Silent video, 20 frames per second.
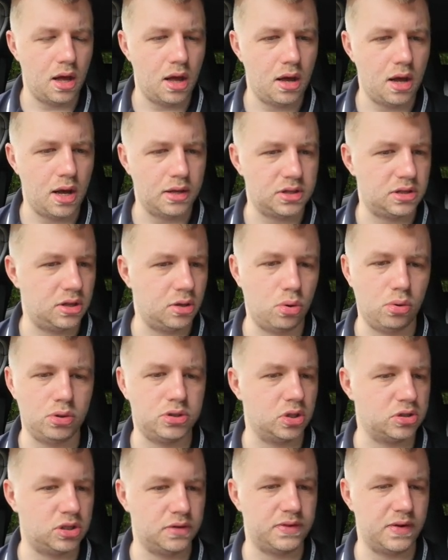There's all
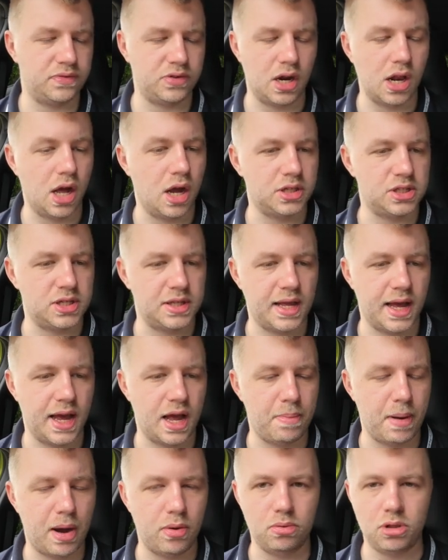sorts of different alerts in there
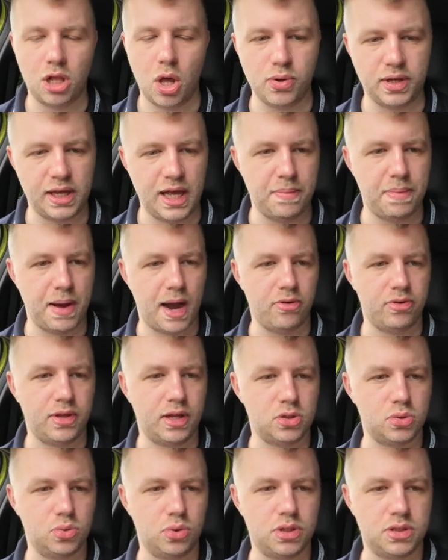about low key power and
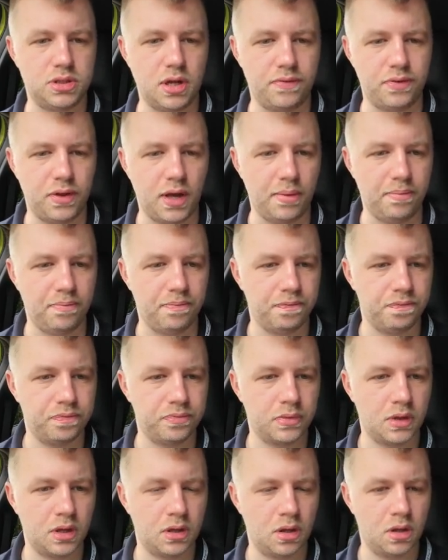that sort of stuff there.
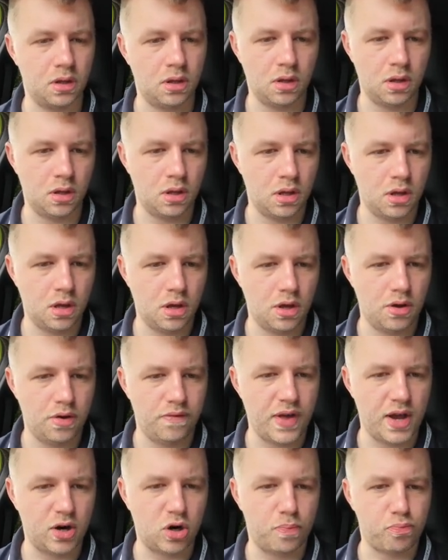
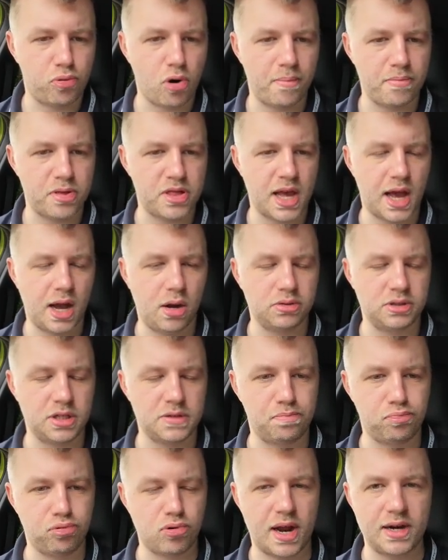Vehicle prompt sound is
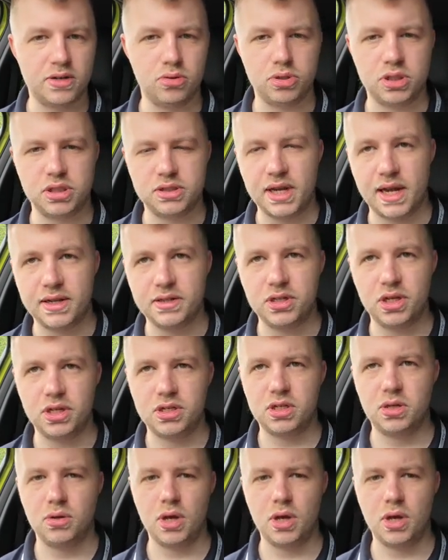brand or standard.